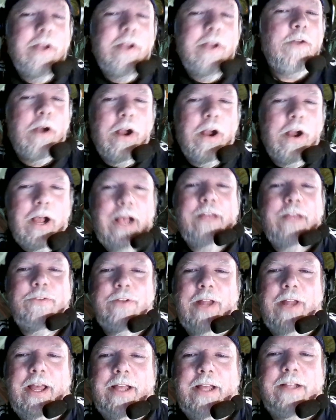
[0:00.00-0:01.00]
nor
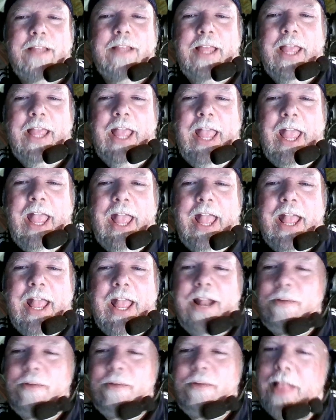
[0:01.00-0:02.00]
hostile,
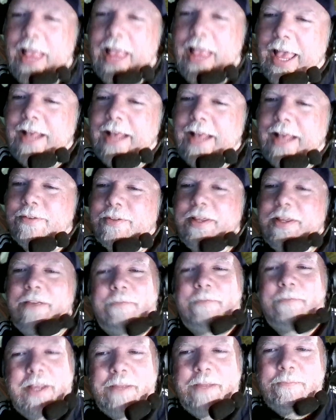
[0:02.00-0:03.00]
and it will ask
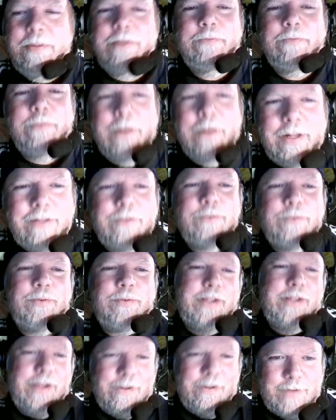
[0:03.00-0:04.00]
if it can be friends
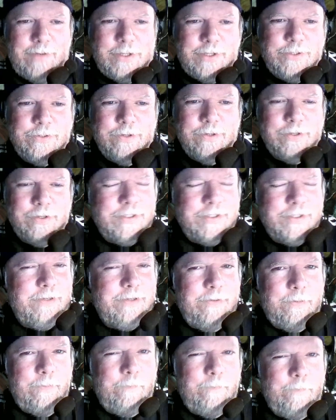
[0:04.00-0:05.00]
with the adventurers.
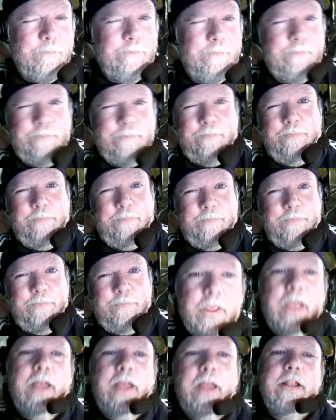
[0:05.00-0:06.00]

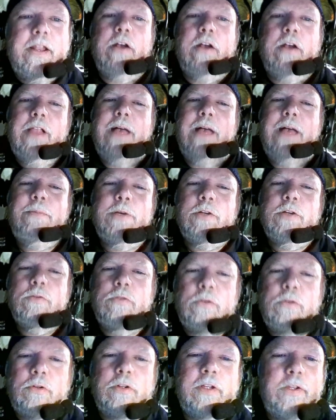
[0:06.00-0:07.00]
Now,
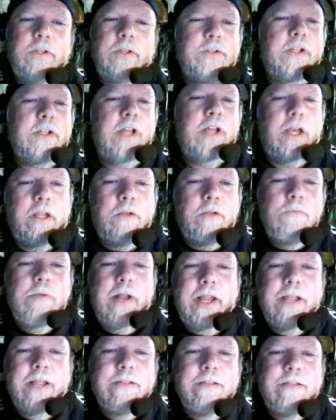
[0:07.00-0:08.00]
Glabbagool is an
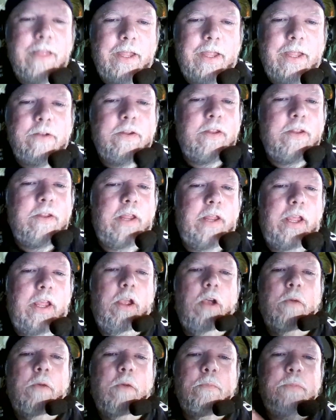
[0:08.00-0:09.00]
unwitting link to
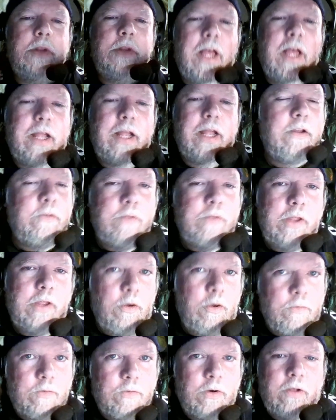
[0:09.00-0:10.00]
the plot of
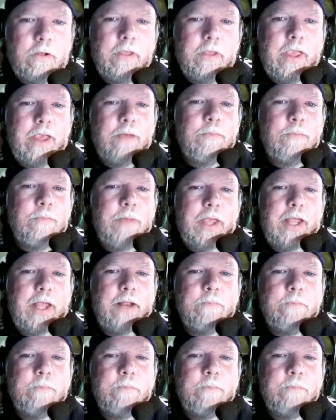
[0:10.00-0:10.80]
the overall campaign.